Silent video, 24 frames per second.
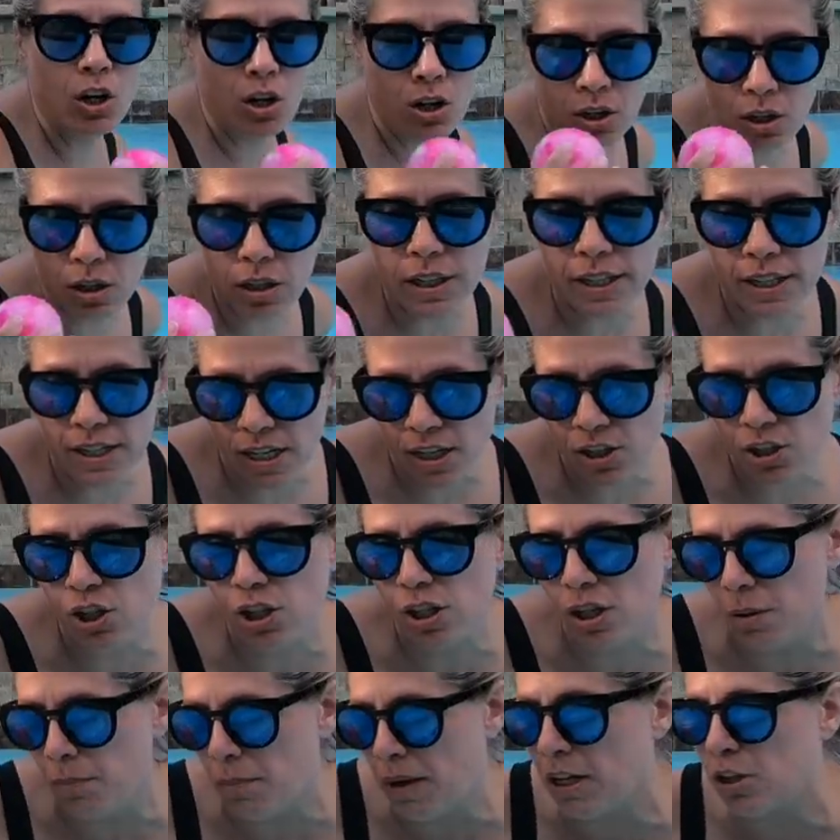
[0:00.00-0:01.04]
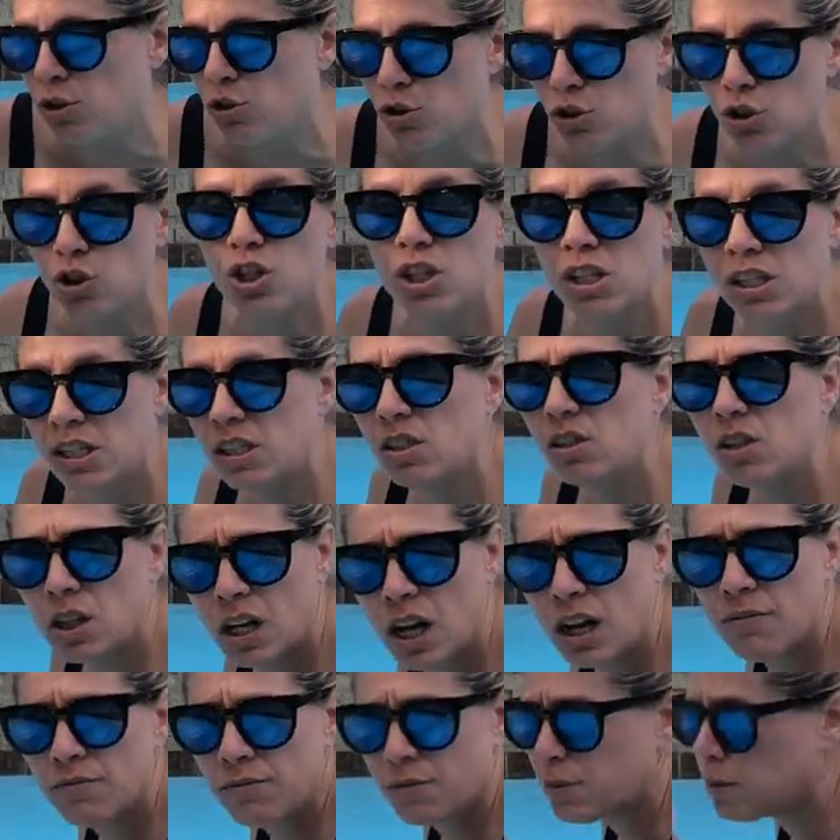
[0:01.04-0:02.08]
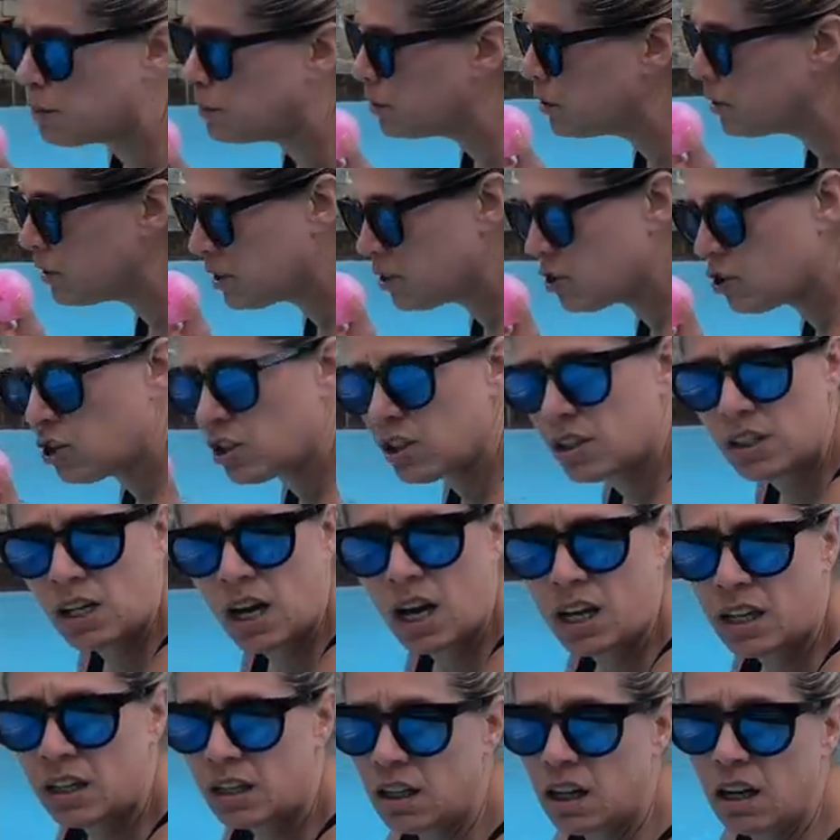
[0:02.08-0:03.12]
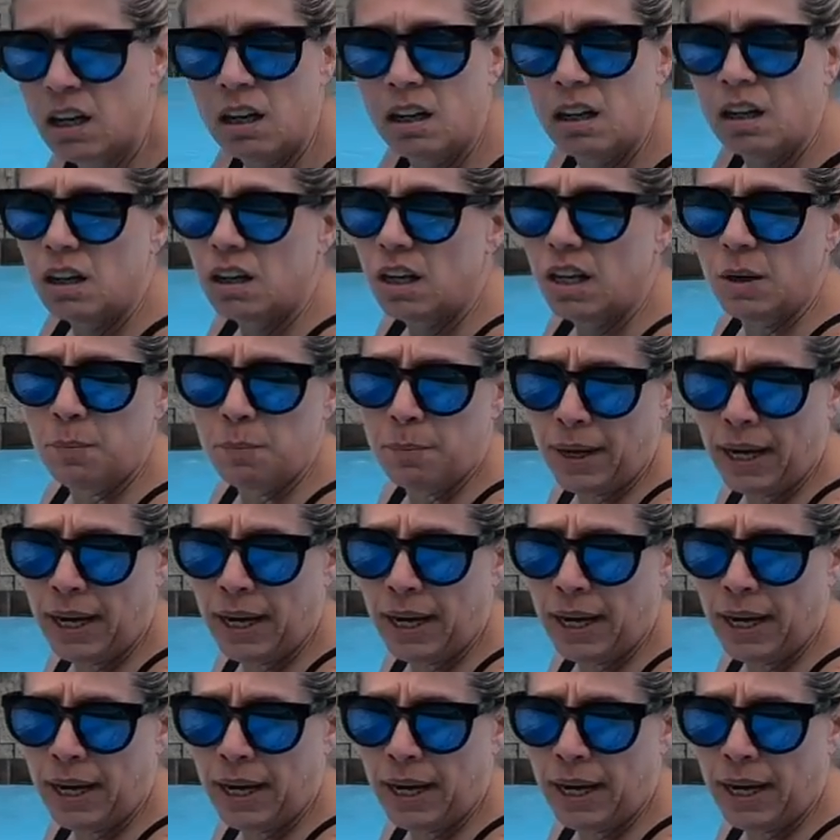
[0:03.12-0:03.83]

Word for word: her condition to make sure she's still comfortable and she's not in